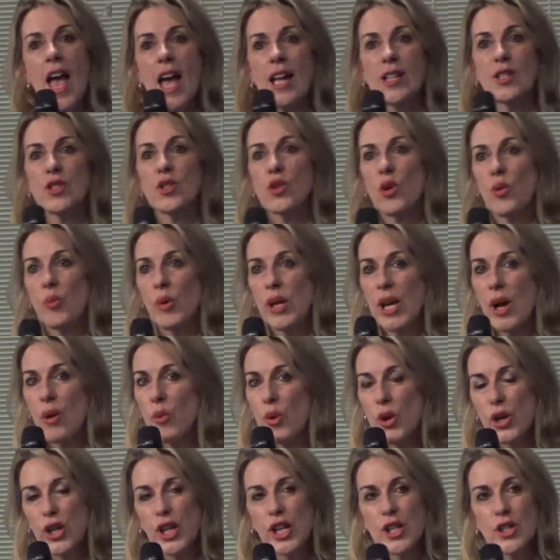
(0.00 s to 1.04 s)
And so we are
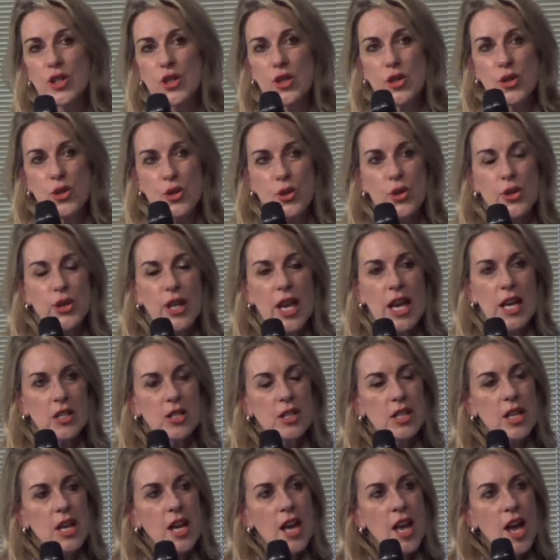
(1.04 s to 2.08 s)
working to do that.
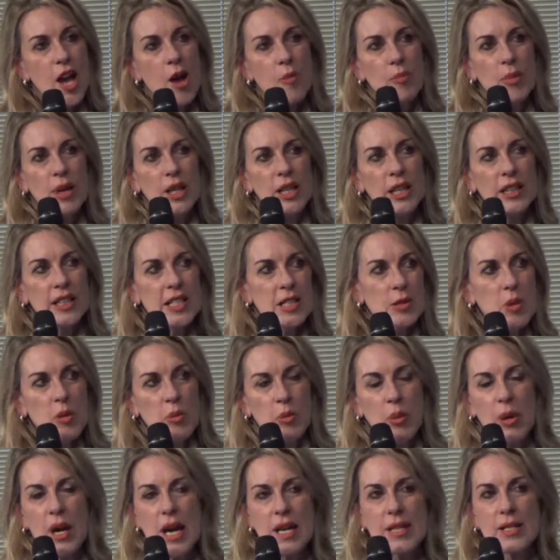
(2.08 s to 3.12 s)
But Elizabeth
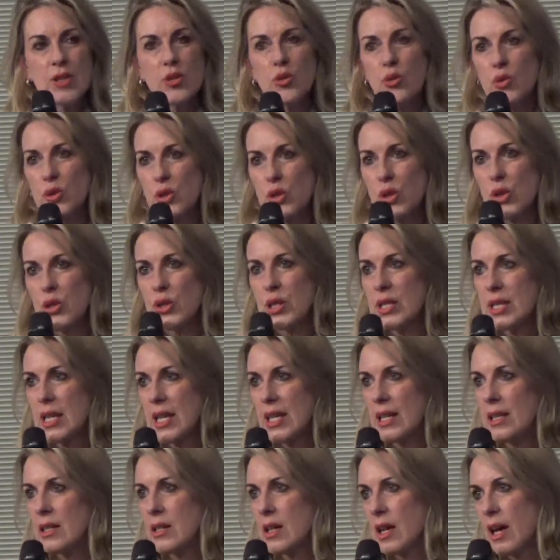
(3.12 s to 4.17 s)
Prowse also
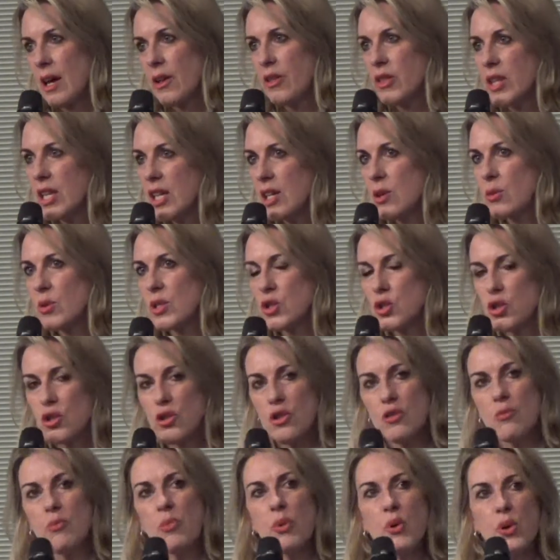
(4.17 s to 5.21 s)
said, I think it was
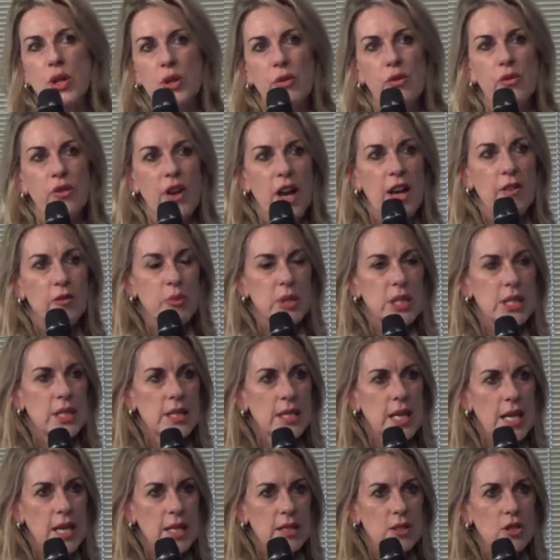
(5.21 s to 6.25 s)

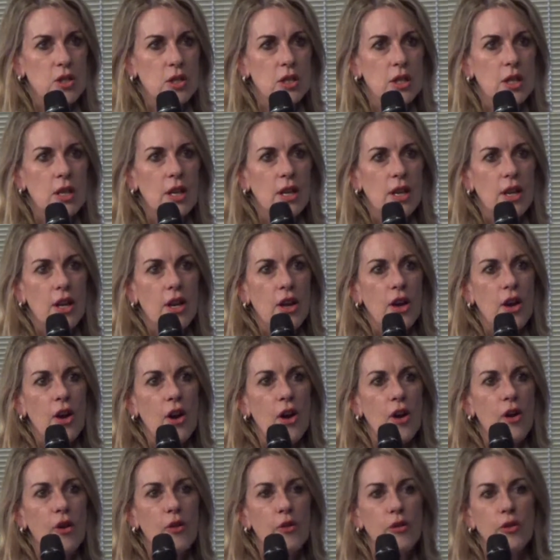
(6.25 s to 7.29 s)
2.5%
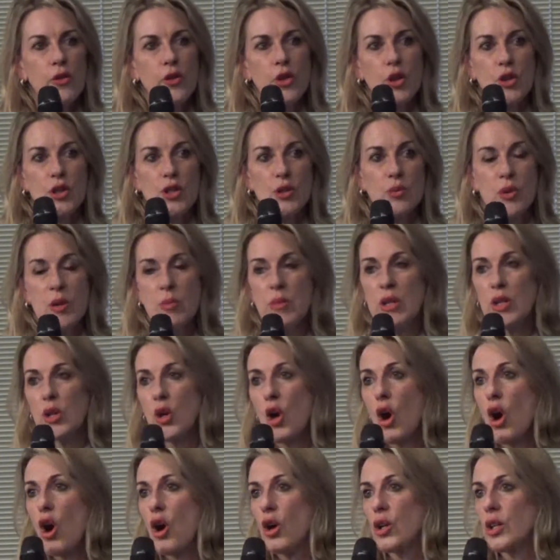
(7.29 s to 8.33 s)
of those women
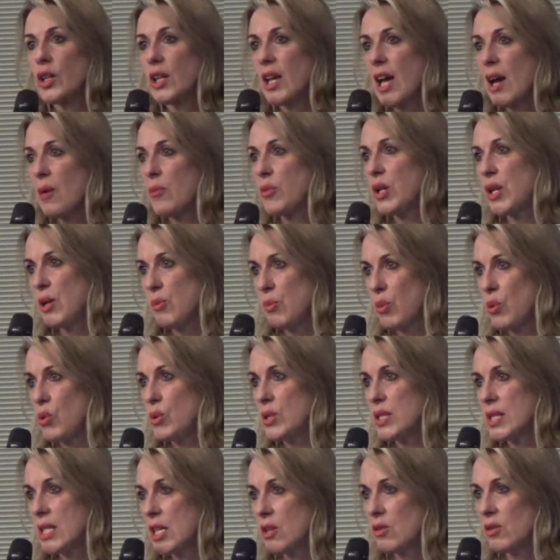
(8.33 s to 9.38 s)
on company
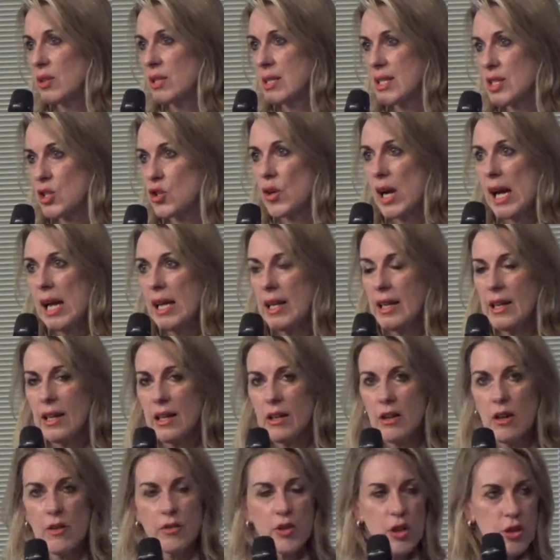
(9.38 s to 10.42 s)
boards here in Australia,
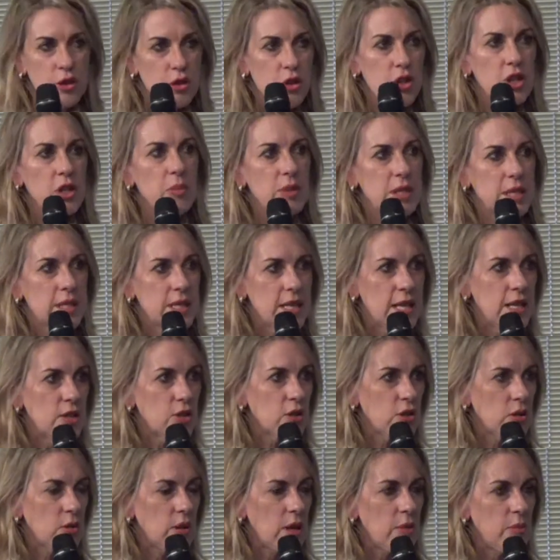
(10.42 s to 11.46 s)
of the 30%
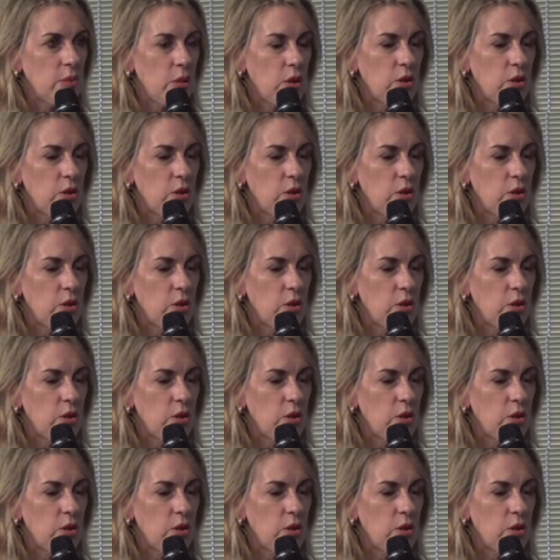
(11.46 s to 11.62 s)
who are